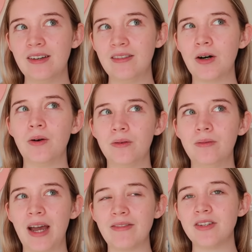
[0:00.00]
Well,
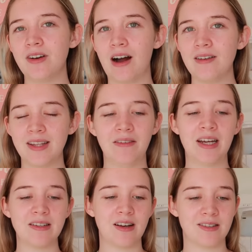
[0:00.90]
we have to do 7
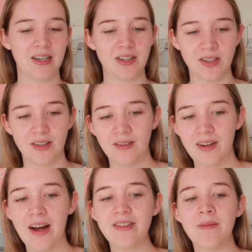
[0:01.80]
days isolation,
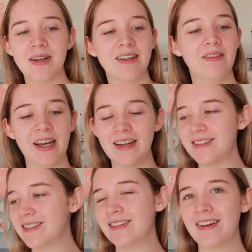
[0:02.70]
and I've done my 7 days.
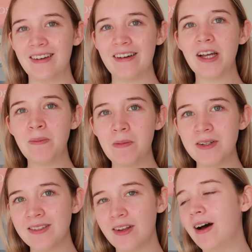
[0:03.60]
I've done my
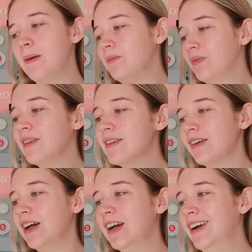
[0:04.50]
prison time.
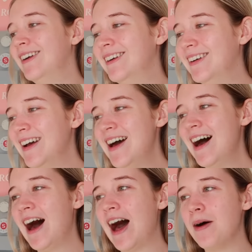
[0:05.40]
So,
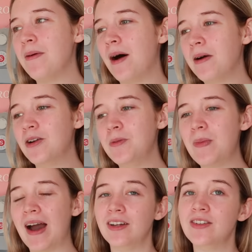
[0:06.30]
I'm gonna be
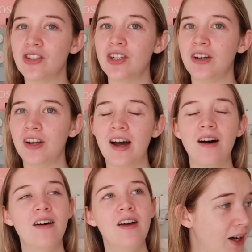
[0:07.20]
back in the studio now.
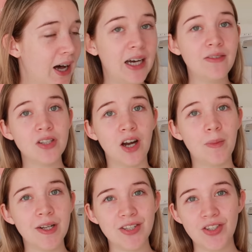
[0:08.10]
I have so
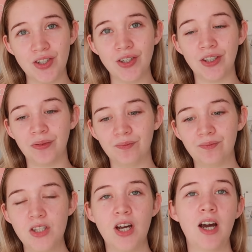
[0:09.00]
much to do.
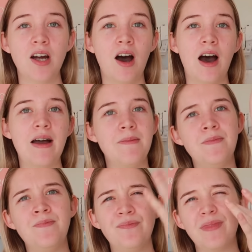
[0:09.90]
So
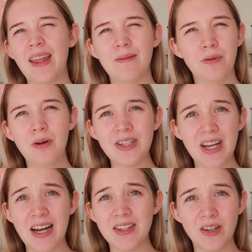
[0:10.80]
I'm pretty
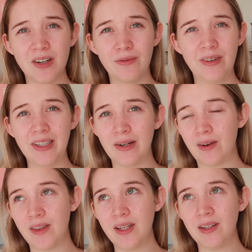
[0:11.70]
much out of stock of nearly
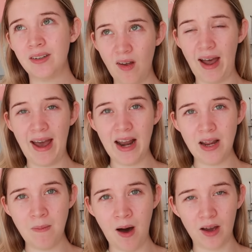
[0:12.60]
everything. I had
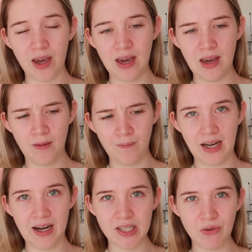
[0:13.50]
a market
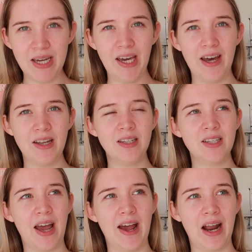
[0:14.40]
last
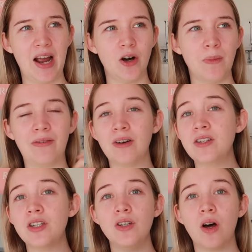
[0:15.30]
weekend and I got my
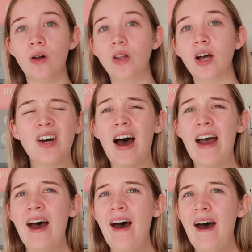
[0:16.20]
friend to do the whole lot. I
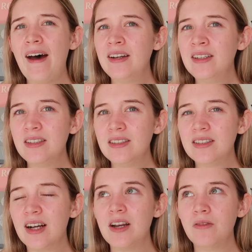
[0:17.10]
hadn't
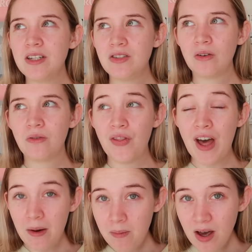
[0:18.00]
done any restock for
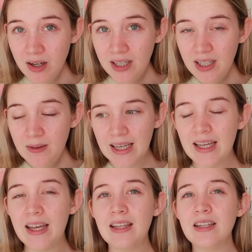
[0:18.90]
that market,
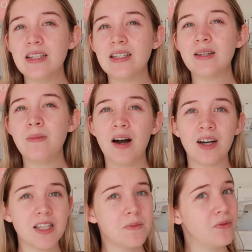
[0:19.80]
and the
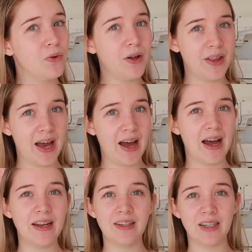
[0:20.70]
markets before that I
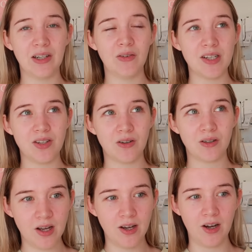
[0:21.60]
hadn't done any
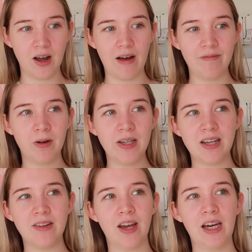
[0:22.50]
restock. So I've probably
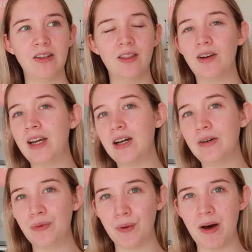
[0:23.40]
done like 3
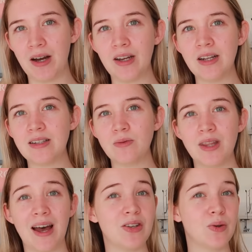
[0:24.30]
or 4 markets
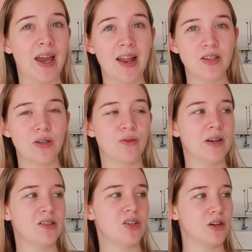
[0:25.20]
without doing any sort of
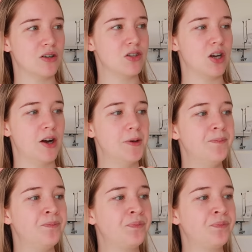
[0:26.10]
restock. So